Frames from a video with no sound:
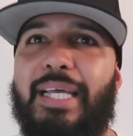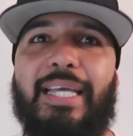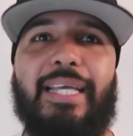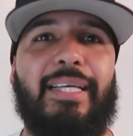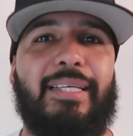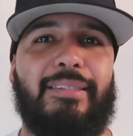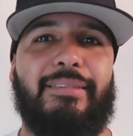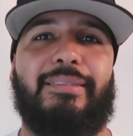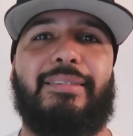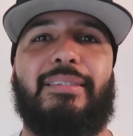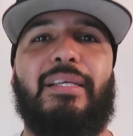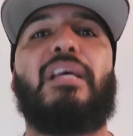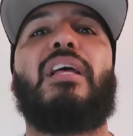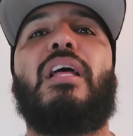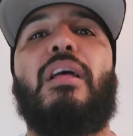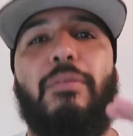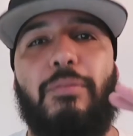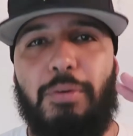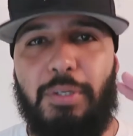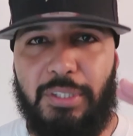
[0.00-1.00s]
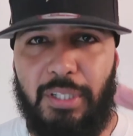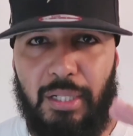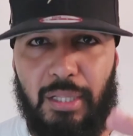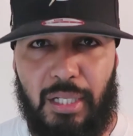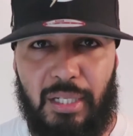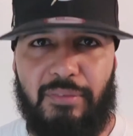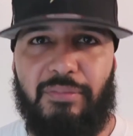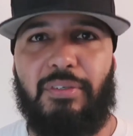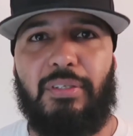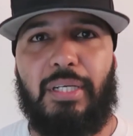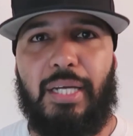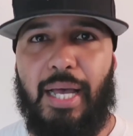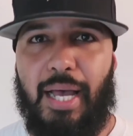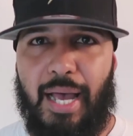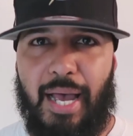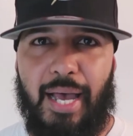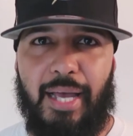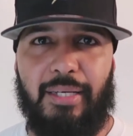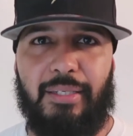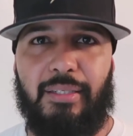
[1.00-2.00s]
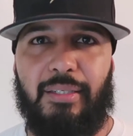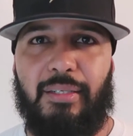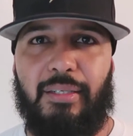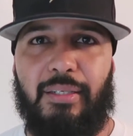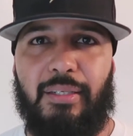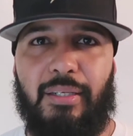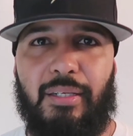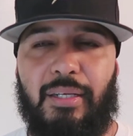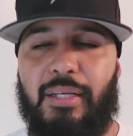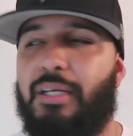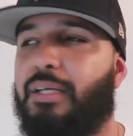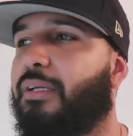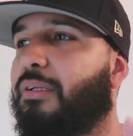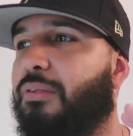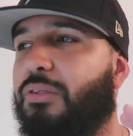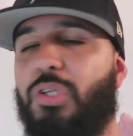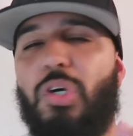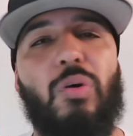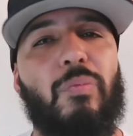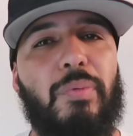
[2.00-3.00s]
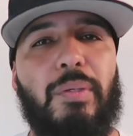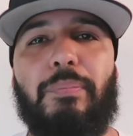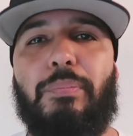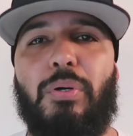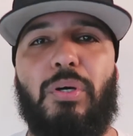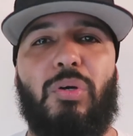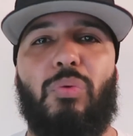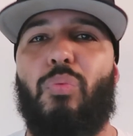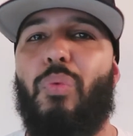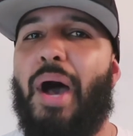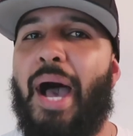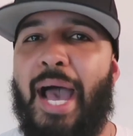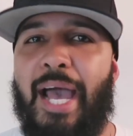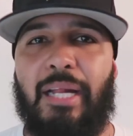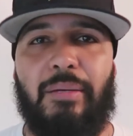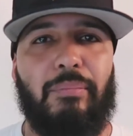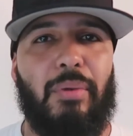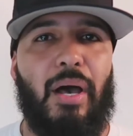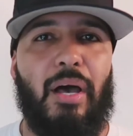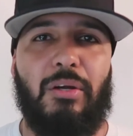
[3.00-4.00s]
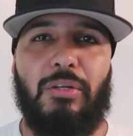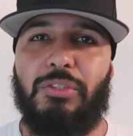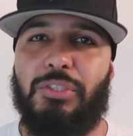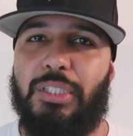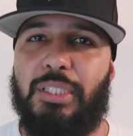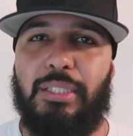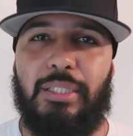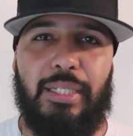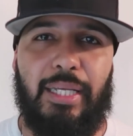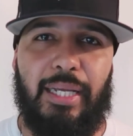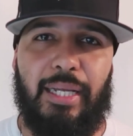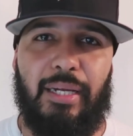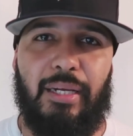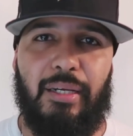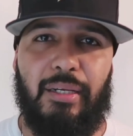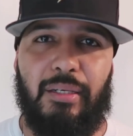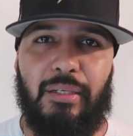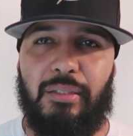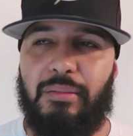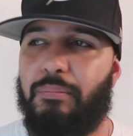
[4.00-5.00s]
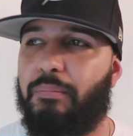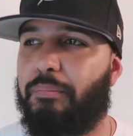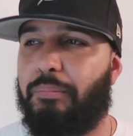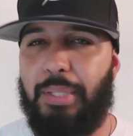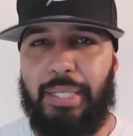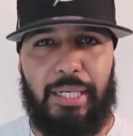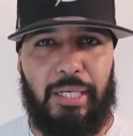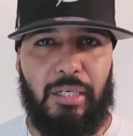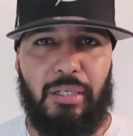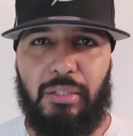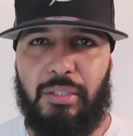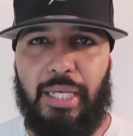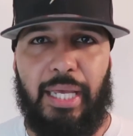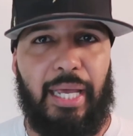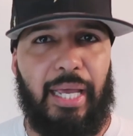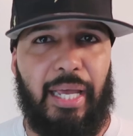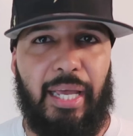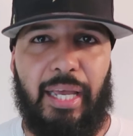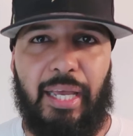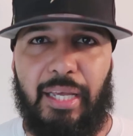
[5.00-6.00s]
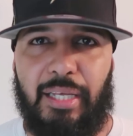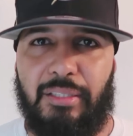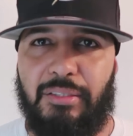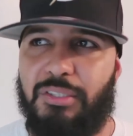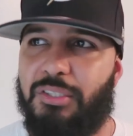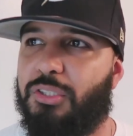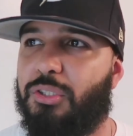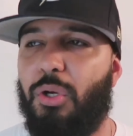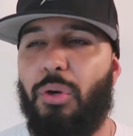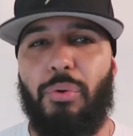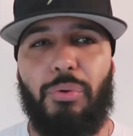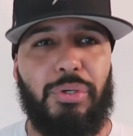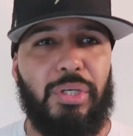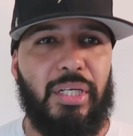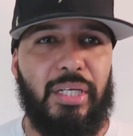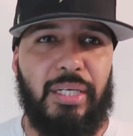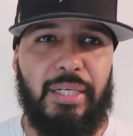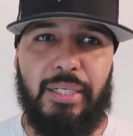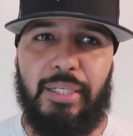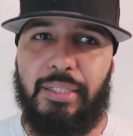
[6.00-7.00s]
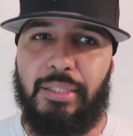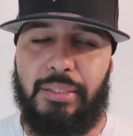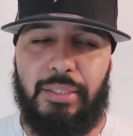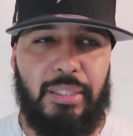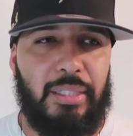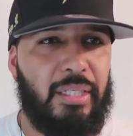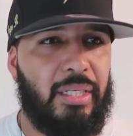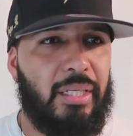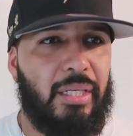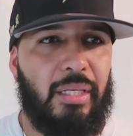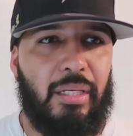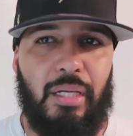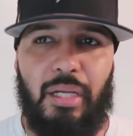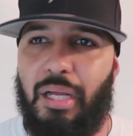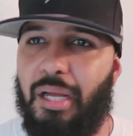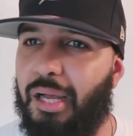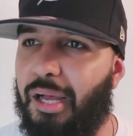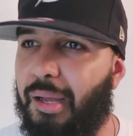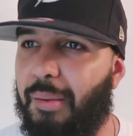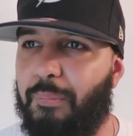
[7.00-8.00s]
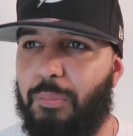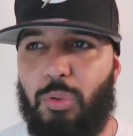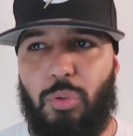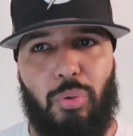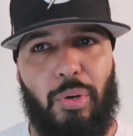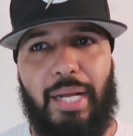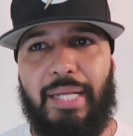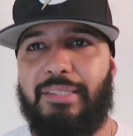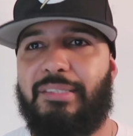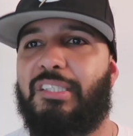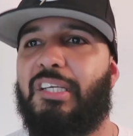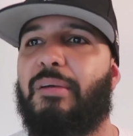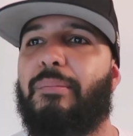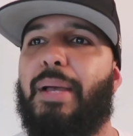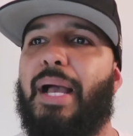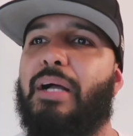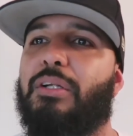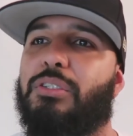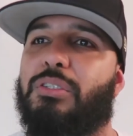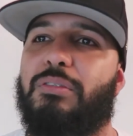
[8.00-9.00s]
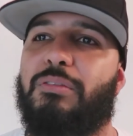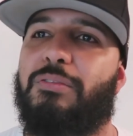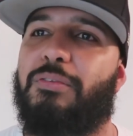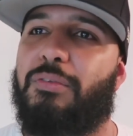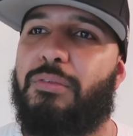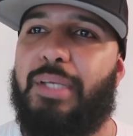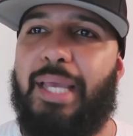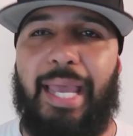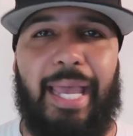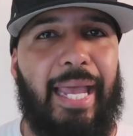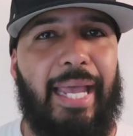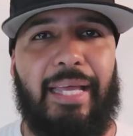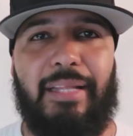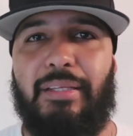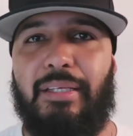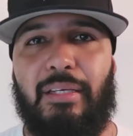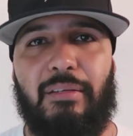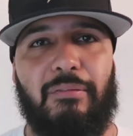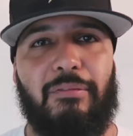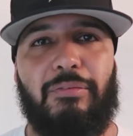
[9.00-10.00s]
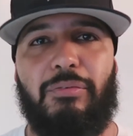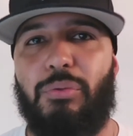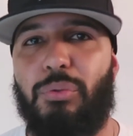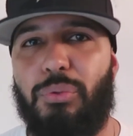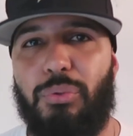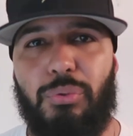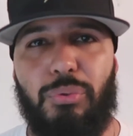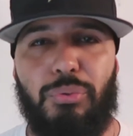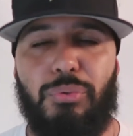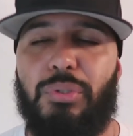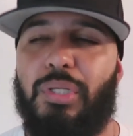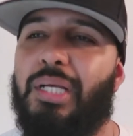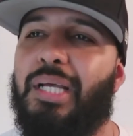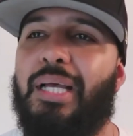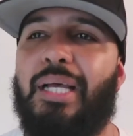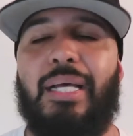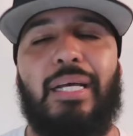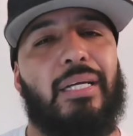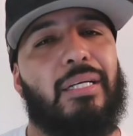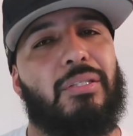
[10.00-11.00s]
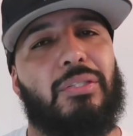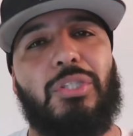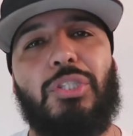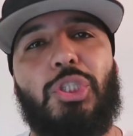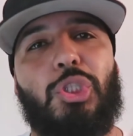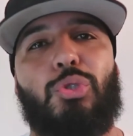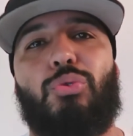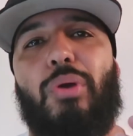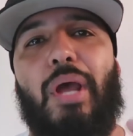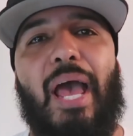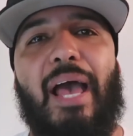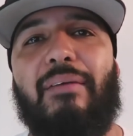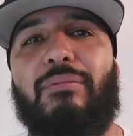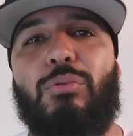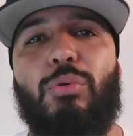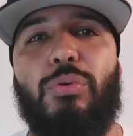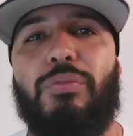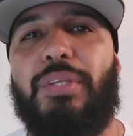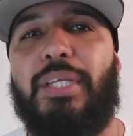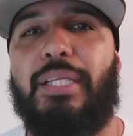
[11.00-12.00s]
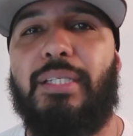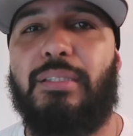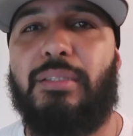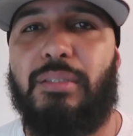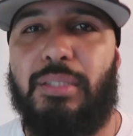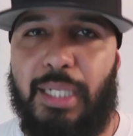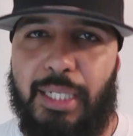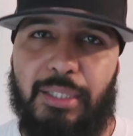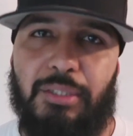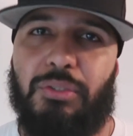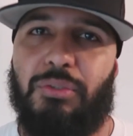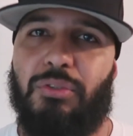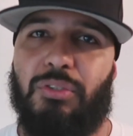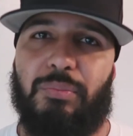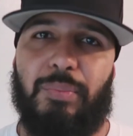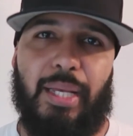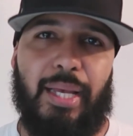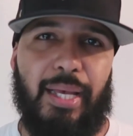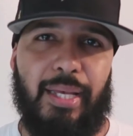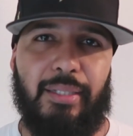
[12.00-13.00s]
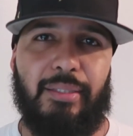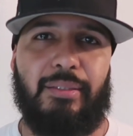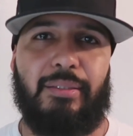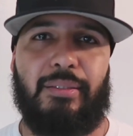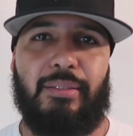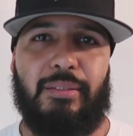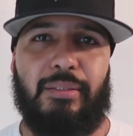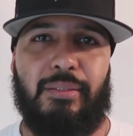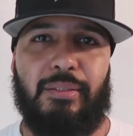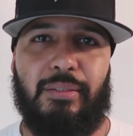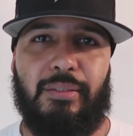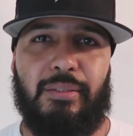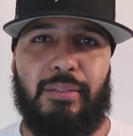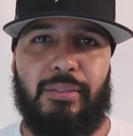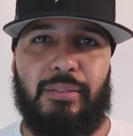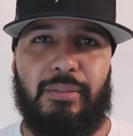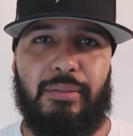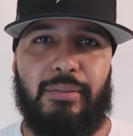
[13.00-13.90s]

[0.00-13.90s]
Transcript: Please, for the love of God, don't be putting wine bottles in there, beer cans, soda, crazy amounts of candy and food. Just travel with the essentials, man.